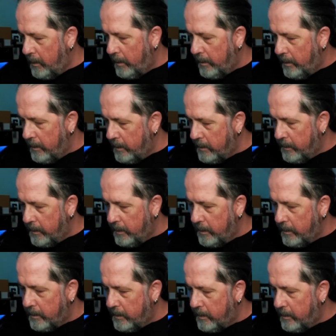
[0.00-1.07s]
this
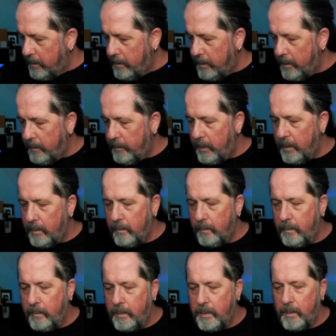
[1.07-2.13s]
because I've been
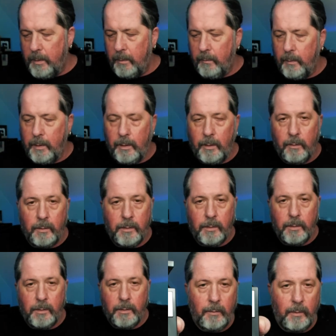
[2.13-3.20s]
seeing videos
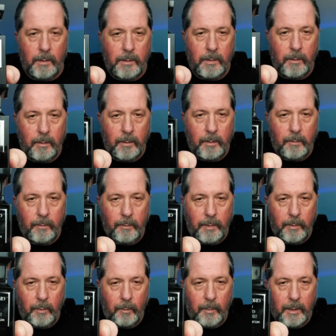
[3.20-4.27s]
on it recently,
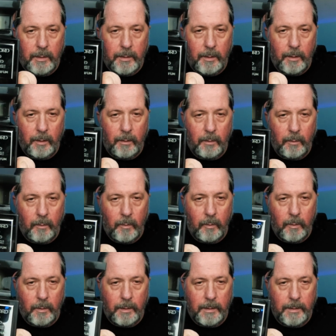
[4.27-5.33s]
people mentioning it, Oud
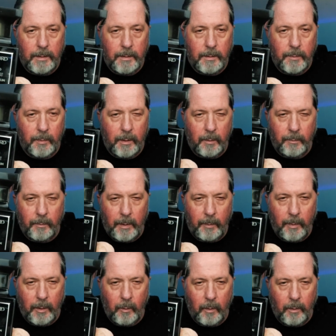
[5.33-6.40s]
Wood Intense, but I
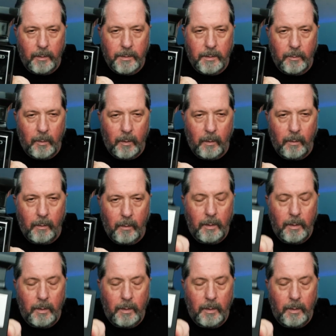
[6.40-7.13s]
might wear this tomorrow.